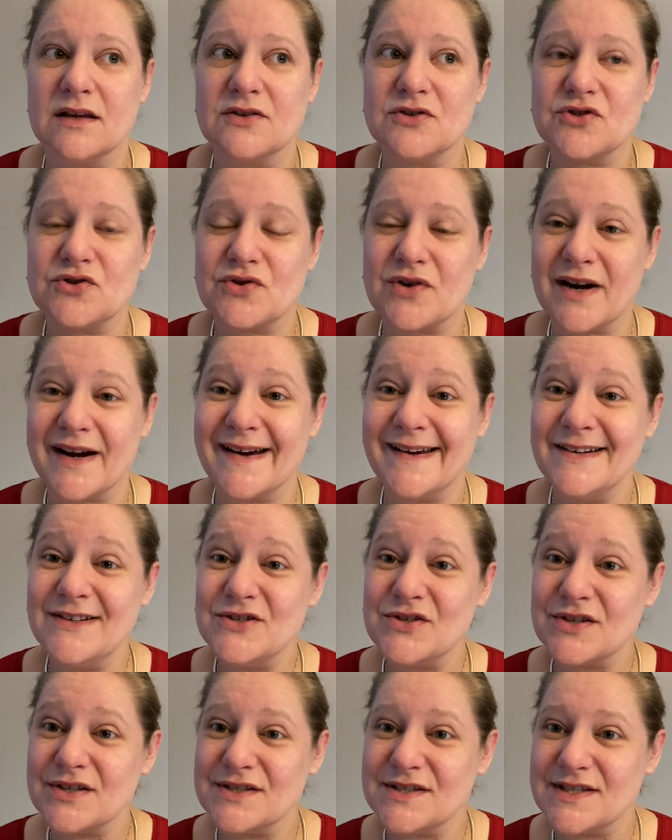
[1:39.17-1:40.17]
trying
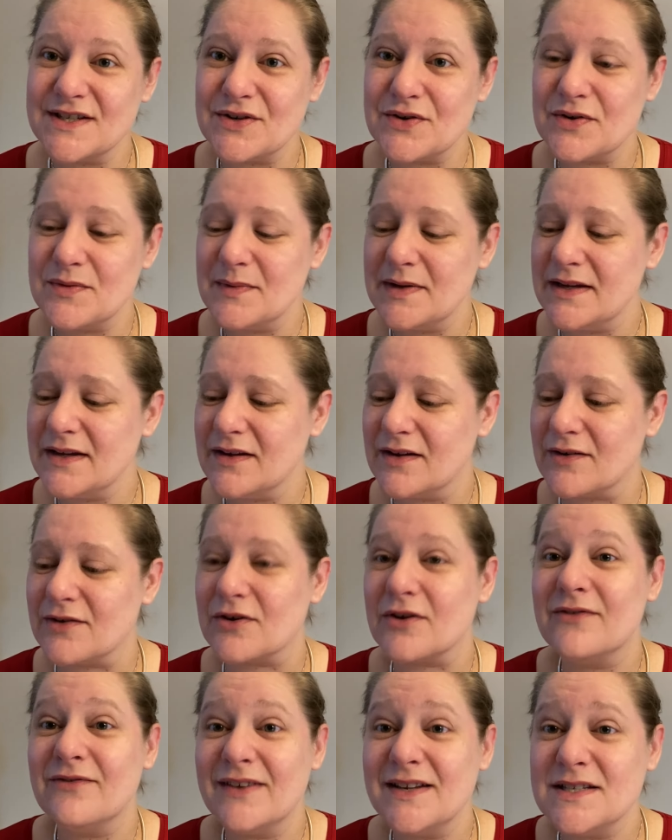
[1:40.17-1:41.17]
to
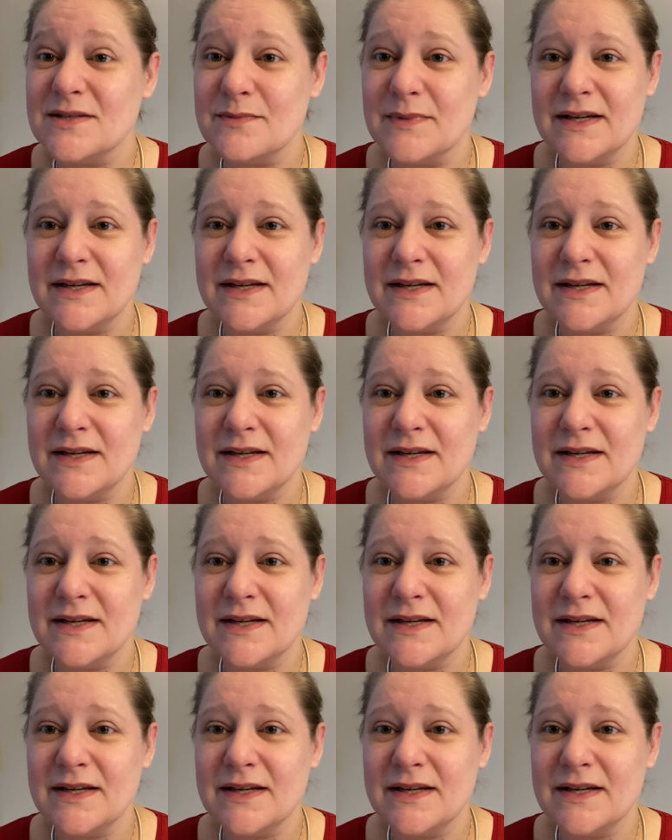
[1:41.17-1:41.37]
convince